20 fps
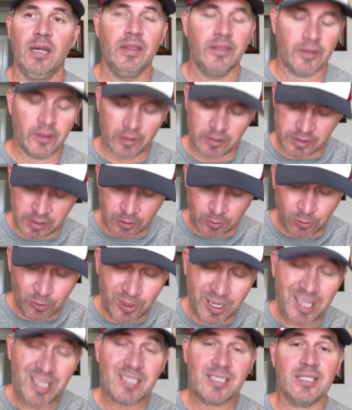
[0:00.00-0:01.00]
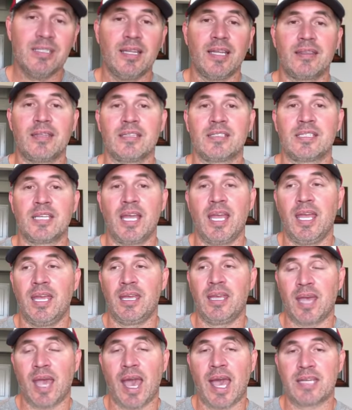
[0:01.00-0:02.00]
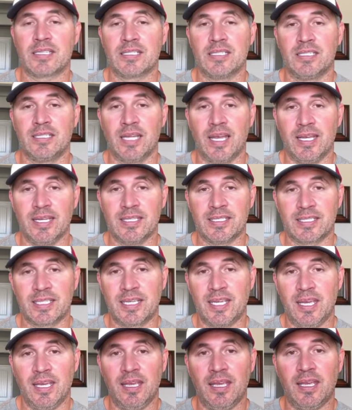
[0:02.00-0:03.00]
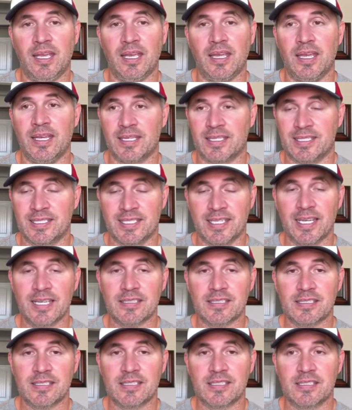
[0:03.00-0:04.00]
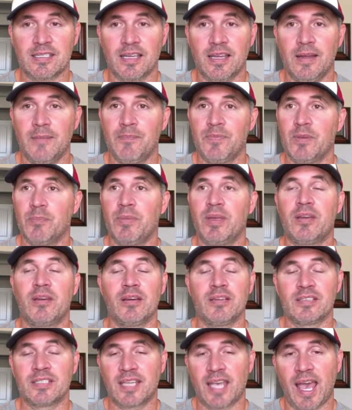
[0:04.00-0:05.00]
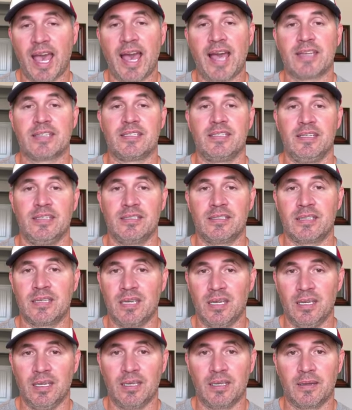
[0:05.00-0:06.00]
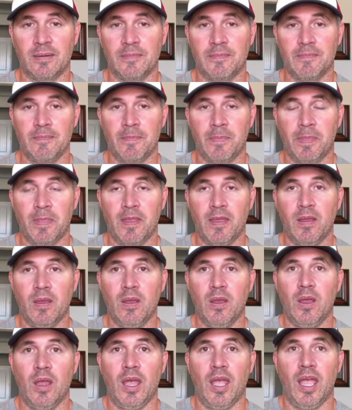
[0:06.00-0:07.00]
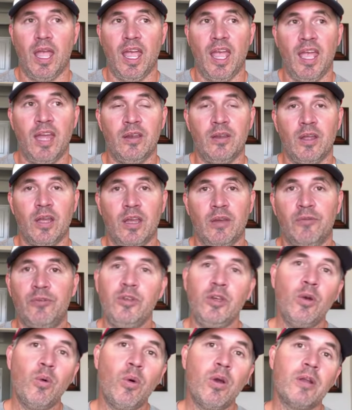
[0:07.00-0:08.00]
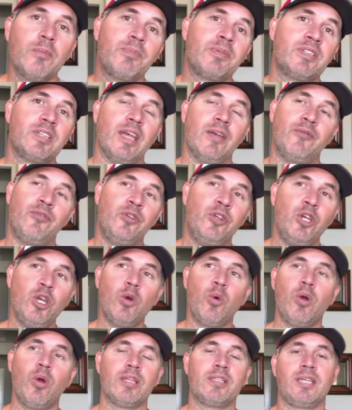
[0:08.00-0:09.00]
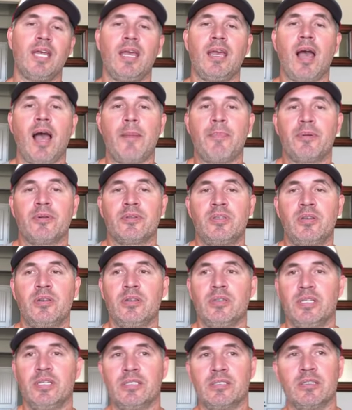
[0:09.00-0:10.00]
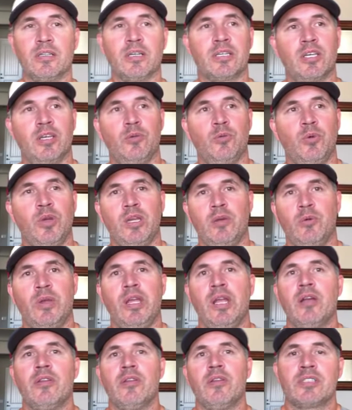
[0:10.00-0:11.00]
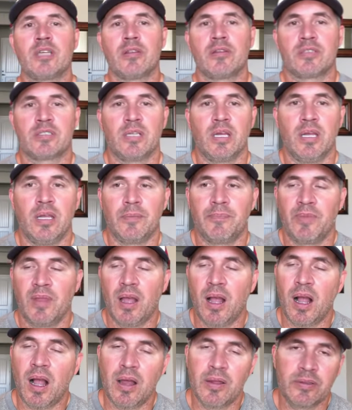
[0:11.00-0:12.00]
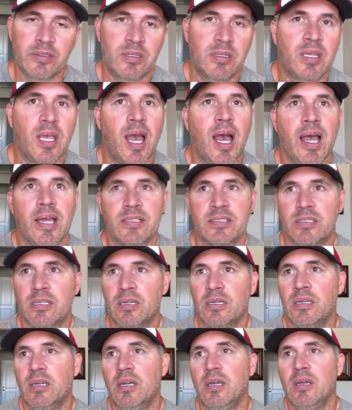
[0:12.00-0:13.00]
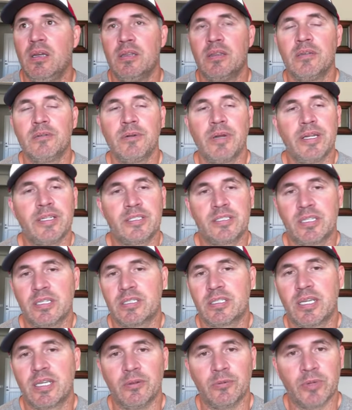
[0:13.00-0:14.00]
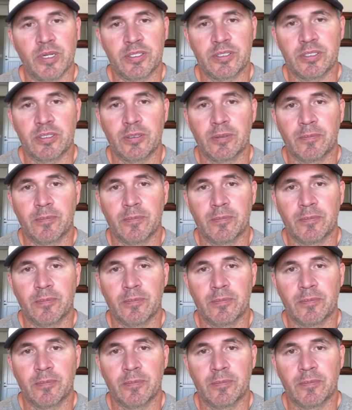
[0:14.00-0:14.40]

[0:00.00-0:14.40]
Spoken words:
There is a reason that the saying cash is king exists, because cash is king. And if you want to take opportunities, look, we hear this other saying, oh gosh, the rich just get richer.